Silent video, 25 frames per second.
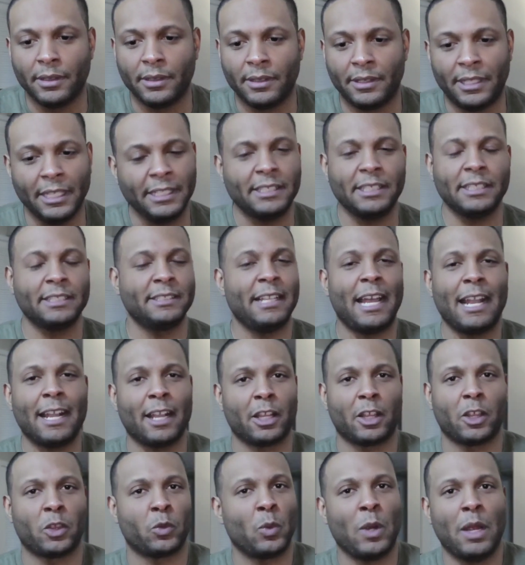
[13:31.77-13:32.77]
this is not a
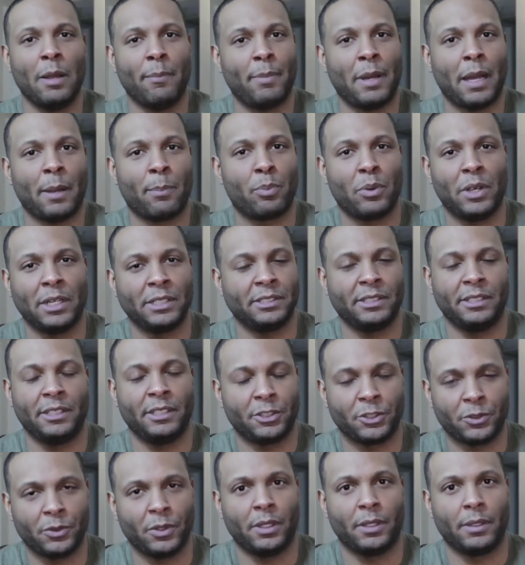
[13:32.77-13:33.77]
threat by
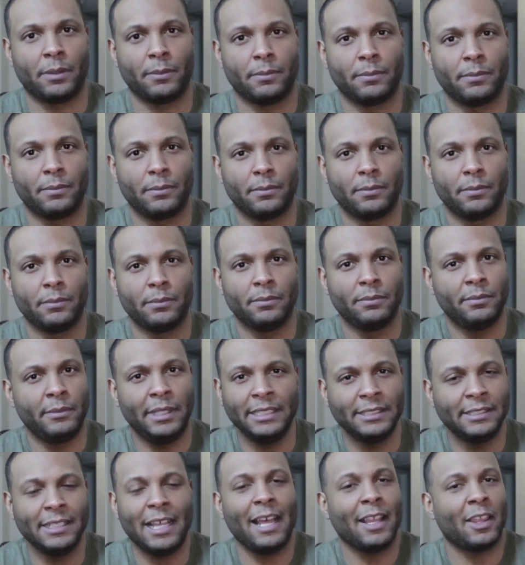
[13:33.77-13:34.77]
President Trump.
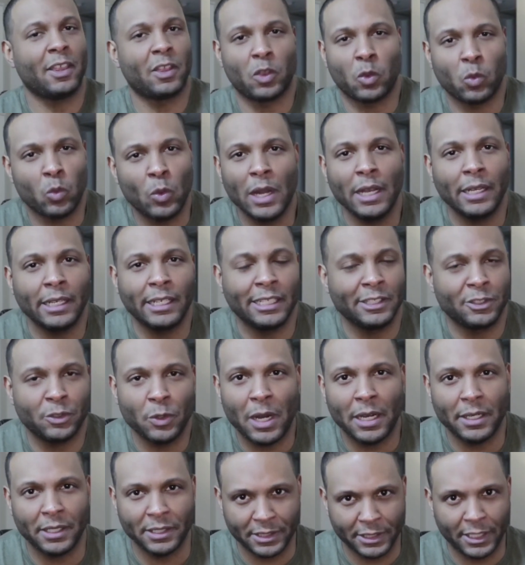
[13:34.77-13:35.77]
He's not threatening,
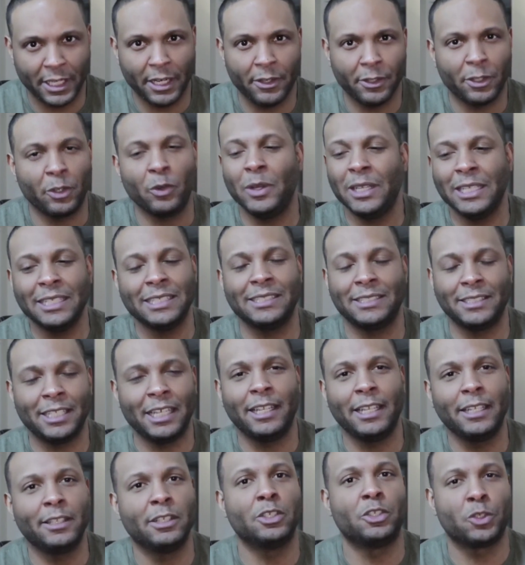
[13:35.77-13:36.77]
trying to scare you. He is
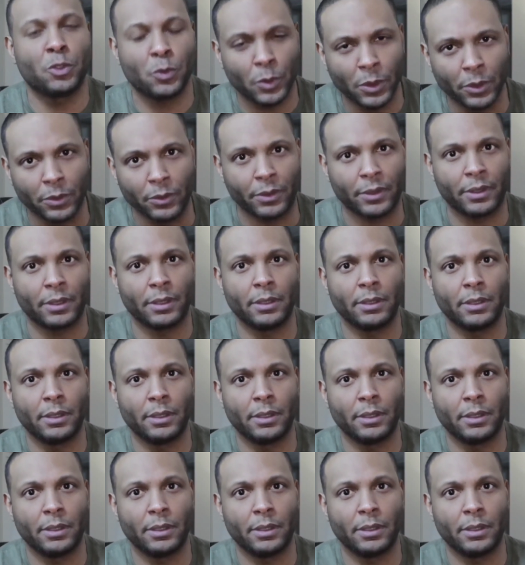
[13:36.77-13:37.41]
telling the truth.